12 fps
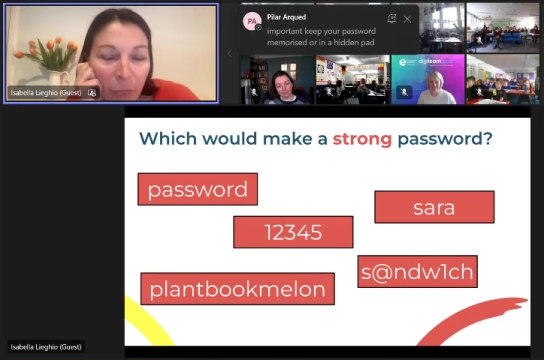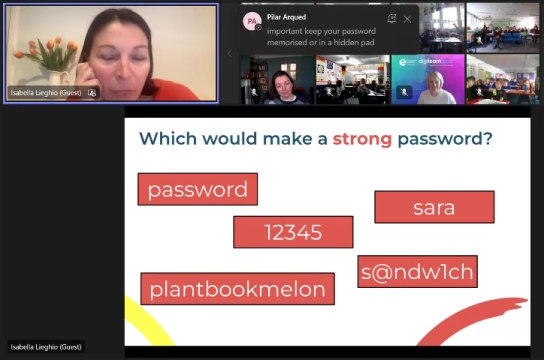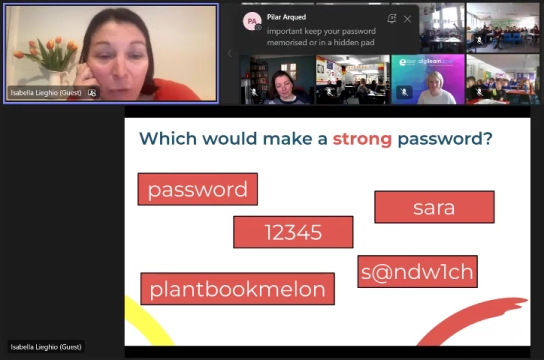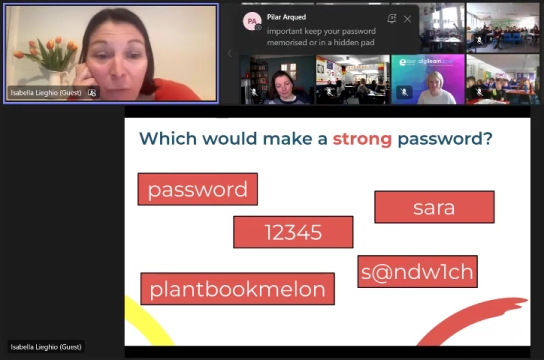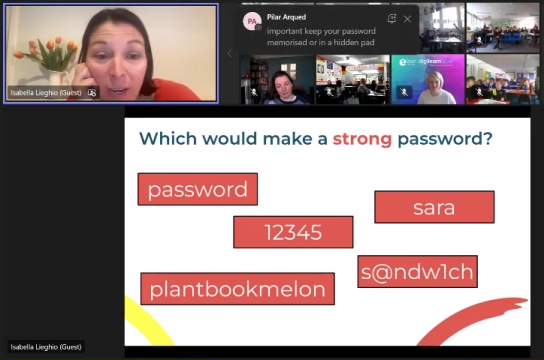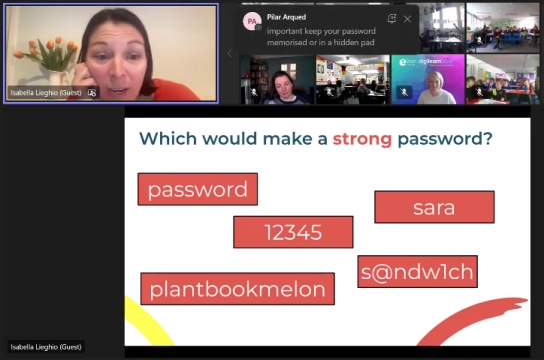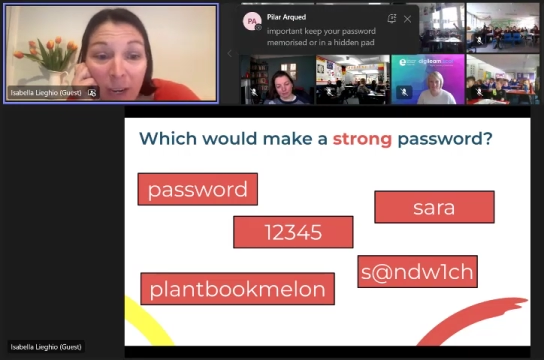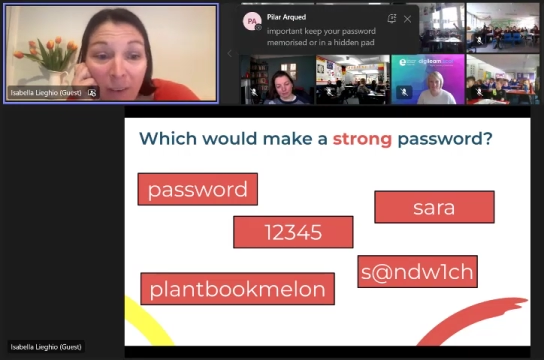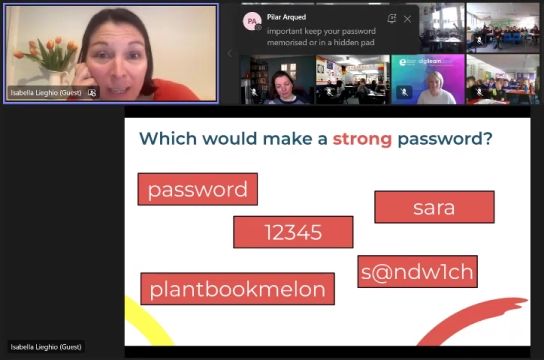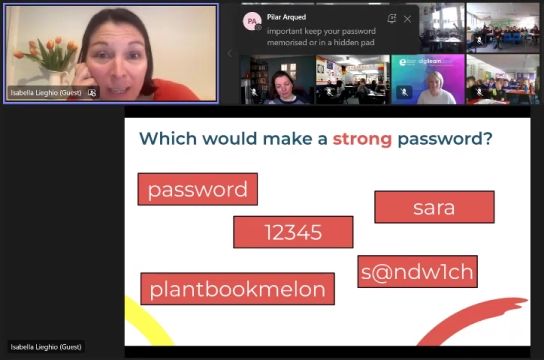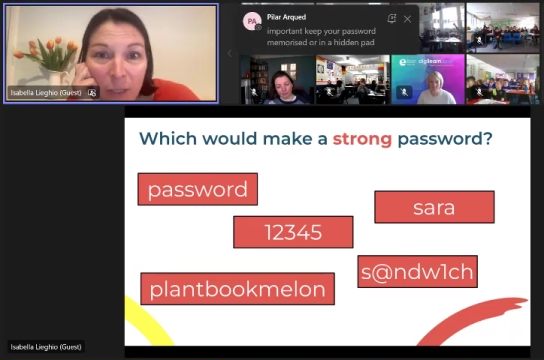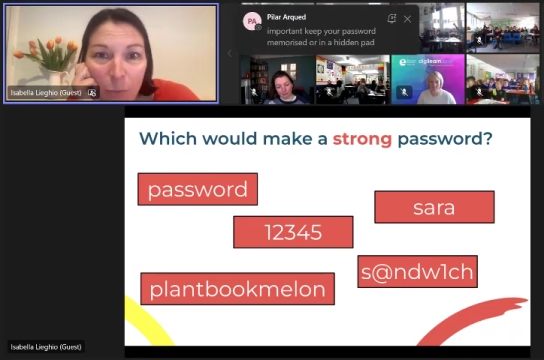3
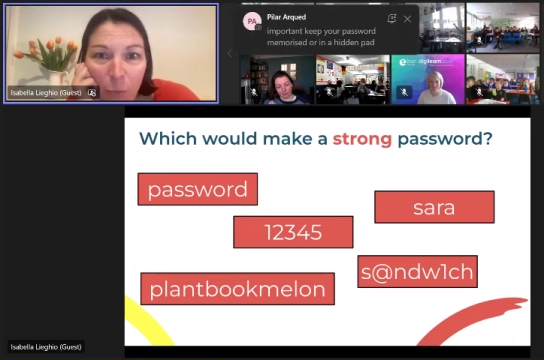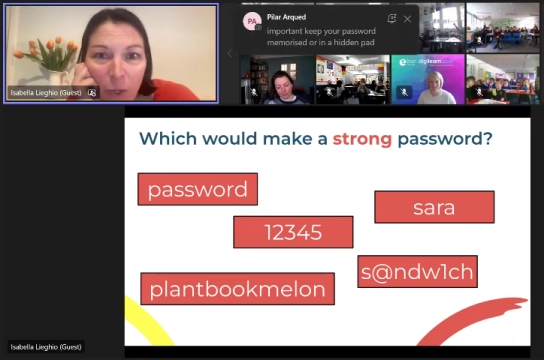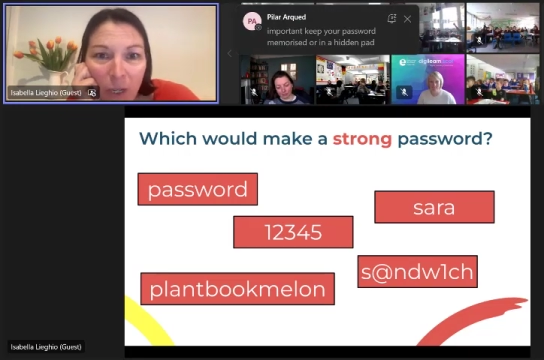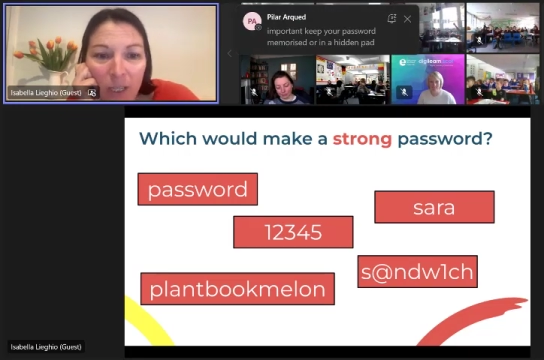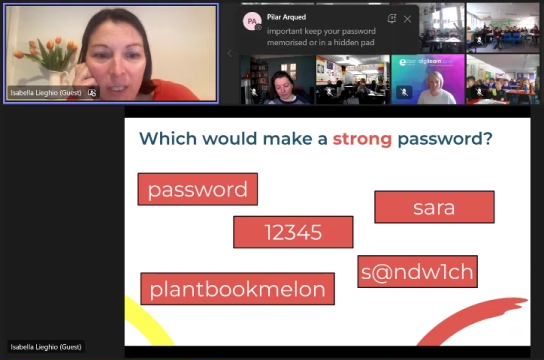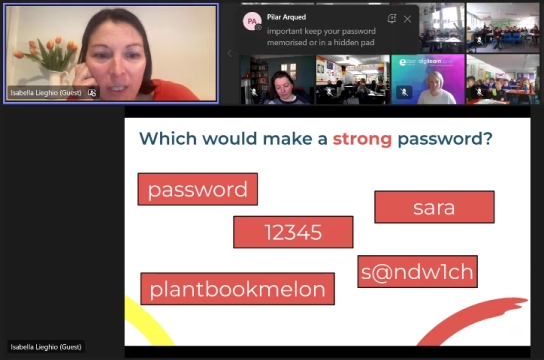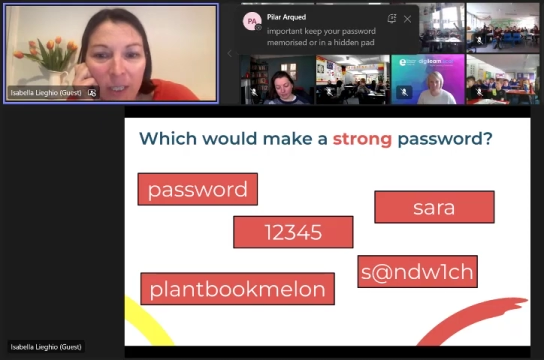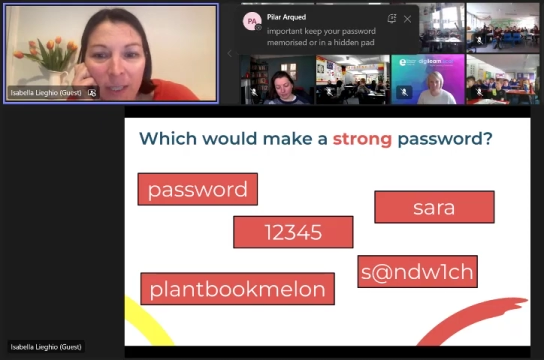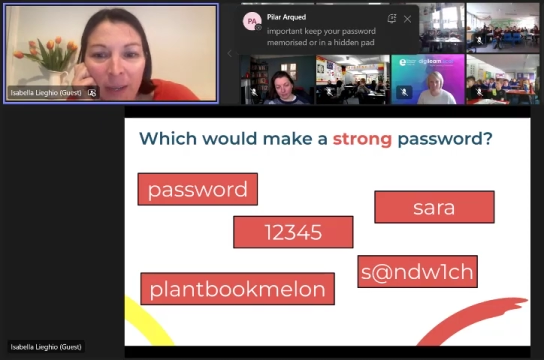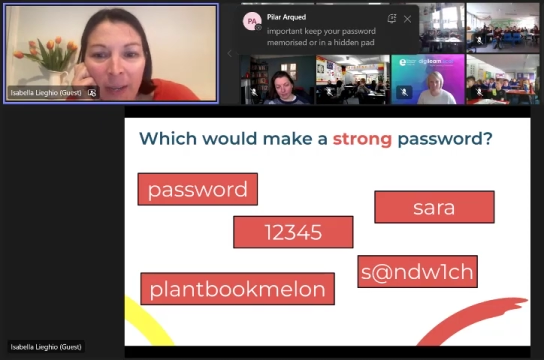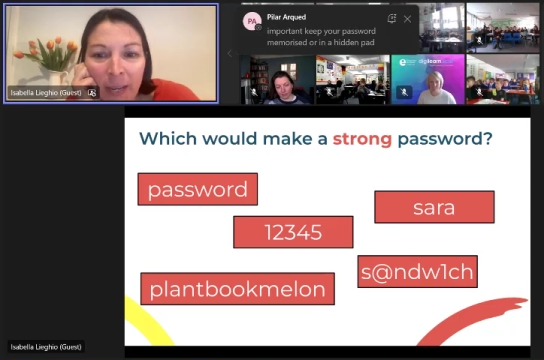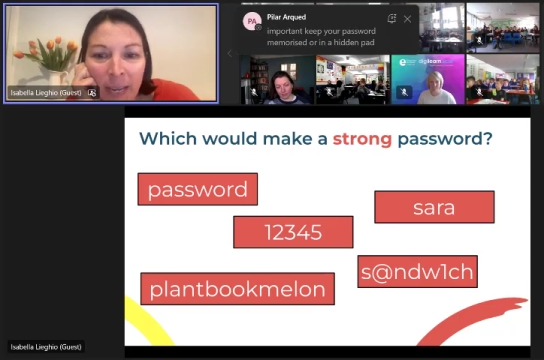random
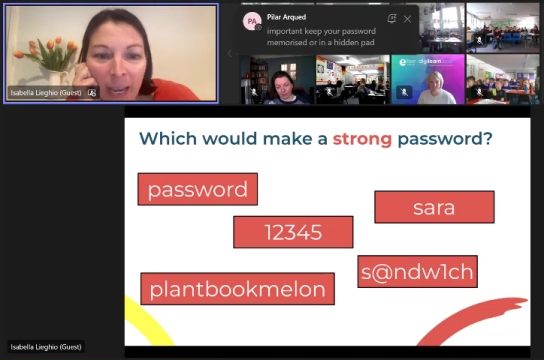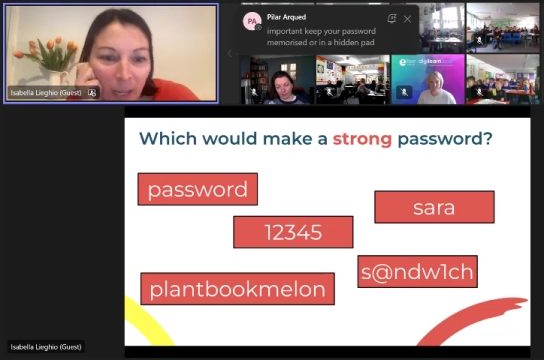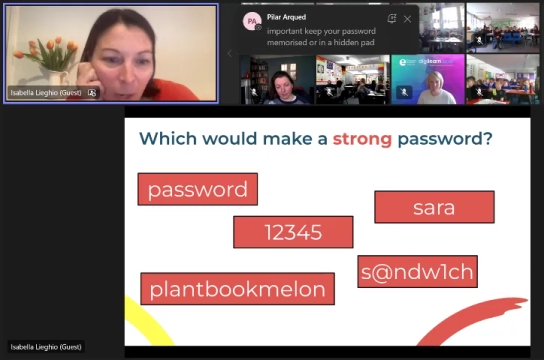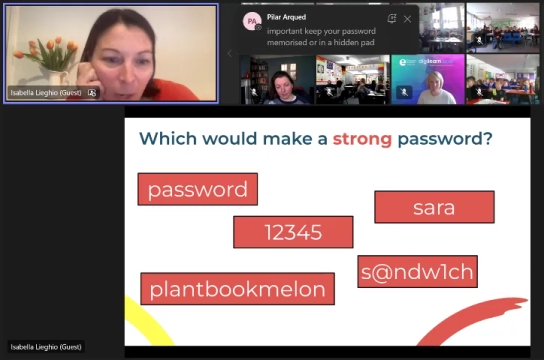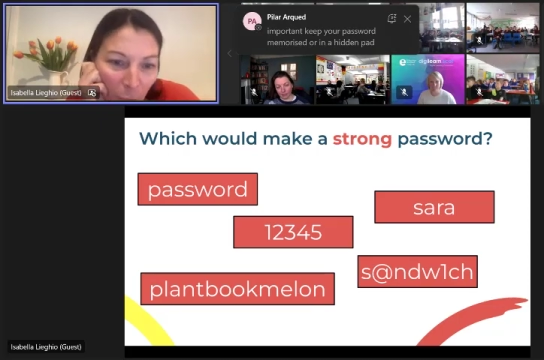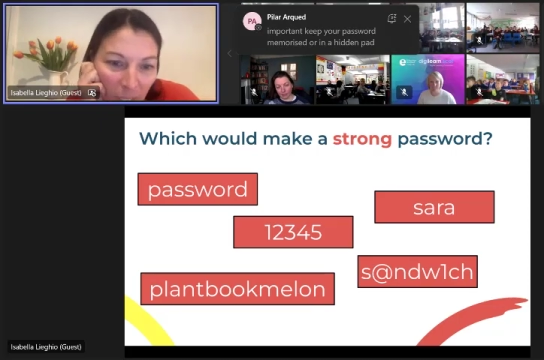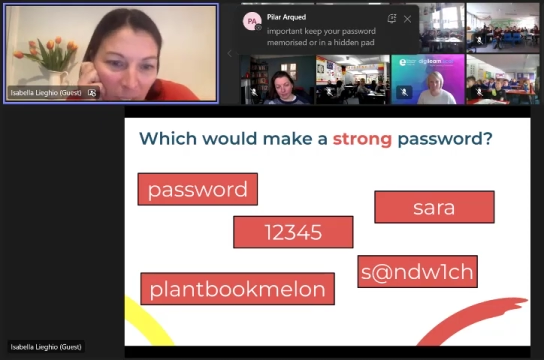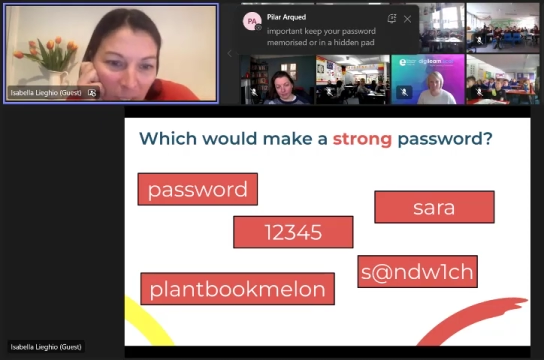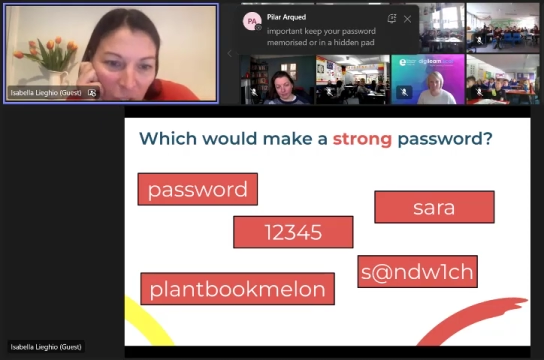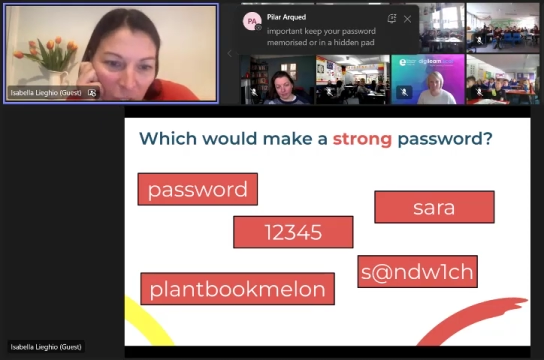words. And I wonder,